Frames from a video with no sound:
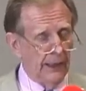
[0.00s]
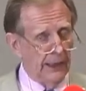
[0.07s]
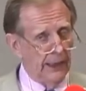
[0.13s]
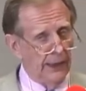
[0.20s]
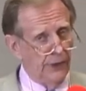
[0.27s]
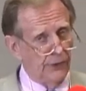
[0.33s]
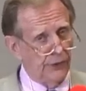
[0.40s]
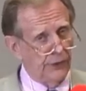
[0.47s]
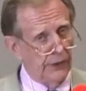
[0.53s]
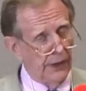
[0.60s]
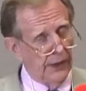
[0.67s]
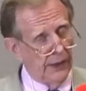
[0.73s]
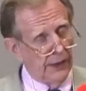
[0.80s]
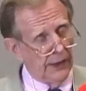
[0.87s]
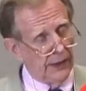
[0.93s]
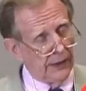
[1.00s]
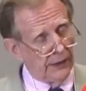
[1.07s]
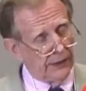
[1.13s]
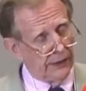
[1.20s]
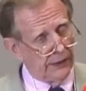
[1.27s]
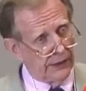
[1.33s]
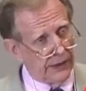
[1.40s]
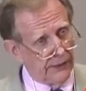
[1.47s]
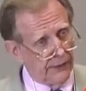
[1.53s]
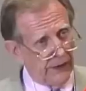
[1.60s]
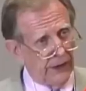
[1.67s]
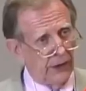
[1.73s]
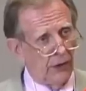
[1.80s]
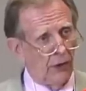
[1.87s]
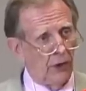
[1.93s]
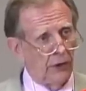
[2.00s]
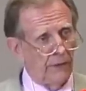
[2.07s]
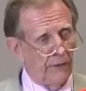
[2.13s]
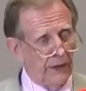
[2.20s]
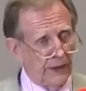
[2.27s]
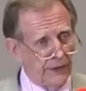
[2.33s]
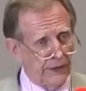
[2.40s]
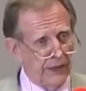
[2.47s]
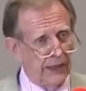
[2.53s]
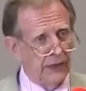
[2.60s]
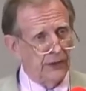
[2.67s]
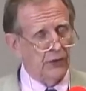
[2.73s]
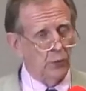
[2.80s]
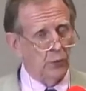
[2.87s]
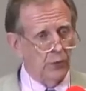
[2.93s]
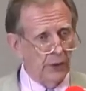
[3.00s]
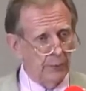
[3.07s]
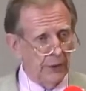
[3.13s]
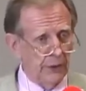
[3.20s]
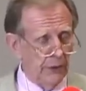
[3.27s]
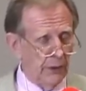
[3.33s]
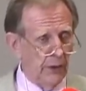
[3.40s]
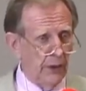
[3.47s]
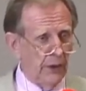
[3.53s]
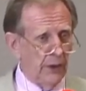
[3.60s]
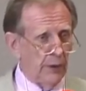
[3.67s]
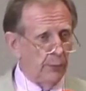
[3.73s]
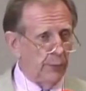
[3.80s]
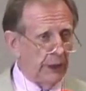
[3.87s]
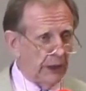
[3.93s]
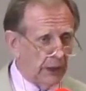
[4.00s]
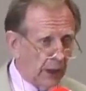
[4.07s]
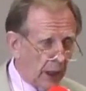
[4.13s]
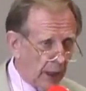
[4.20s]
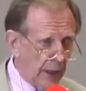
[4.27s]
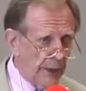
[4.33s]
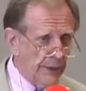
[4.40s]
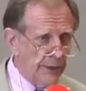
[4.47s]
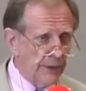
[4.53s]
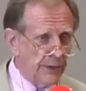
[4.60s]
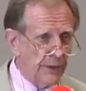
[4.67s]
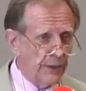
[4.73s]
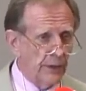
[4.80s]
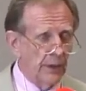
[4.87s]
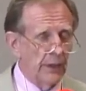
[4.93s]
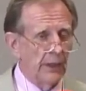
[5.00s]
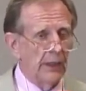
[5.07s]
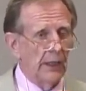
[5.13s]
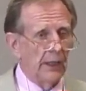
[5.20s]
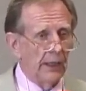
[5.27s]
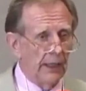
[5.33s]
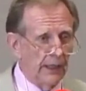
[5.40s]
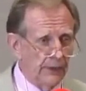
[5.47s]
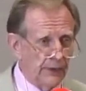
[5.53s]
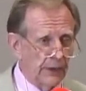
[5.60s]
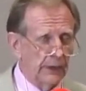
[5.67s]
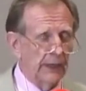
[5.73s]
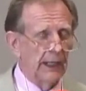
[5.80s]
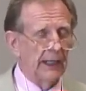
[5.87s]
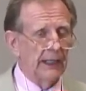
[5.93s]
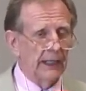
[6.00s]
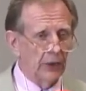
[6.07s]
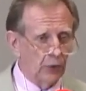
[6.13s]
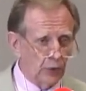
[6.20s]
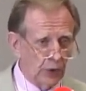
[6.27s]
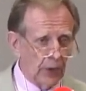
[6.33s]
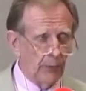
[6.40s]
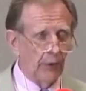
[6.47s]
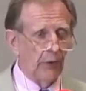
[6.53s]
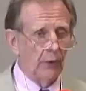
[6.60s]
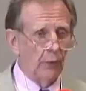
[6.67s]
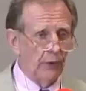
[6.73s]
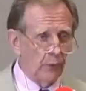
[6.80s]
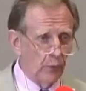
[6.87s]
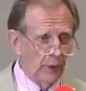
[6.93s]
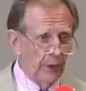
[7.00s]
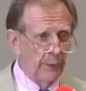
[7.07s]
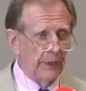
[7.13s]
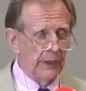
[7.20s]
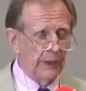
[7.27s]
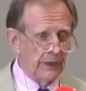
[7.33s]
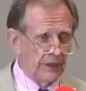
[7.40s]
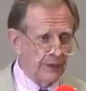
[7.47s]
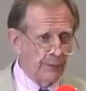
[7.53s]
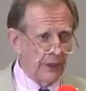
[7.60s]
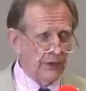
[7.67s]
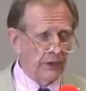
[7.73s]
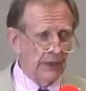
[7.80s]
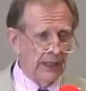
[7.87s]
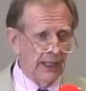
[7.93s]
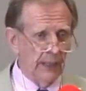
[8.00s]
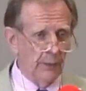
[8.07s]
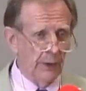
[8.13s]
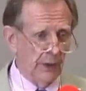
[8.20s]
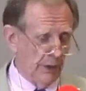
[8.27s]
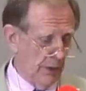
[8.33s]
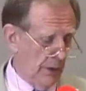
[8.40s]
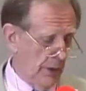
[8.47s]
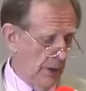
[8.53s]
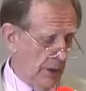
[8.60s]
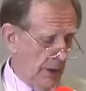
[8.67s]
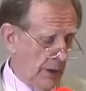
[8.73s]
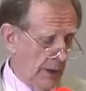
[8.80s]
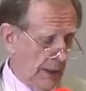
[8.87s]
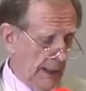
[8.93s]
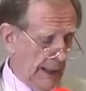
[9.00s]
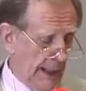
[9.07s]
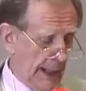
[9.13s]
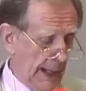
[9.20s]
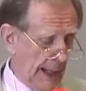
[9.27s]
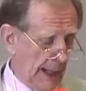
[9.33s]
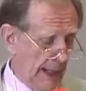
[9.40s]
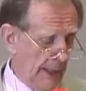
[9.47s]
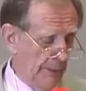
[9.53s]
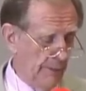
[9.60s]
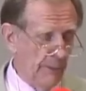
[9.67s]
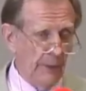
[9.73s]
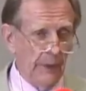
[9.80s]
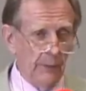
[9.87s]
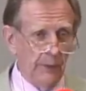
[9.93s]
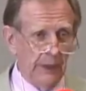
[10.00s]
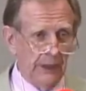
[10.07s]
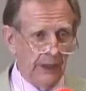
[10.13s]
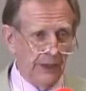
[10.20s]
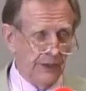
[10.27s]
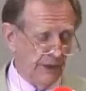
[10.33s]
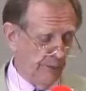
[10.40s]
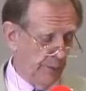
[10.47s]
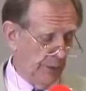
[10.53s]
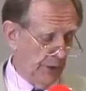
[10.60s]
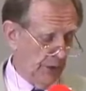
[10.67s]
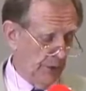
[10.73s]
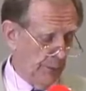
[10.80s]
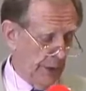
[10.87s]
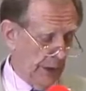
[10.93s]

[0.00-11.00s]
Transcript: he's giving all of these things to women because he's in getting in trouble with women and especially Emma uh, because of plural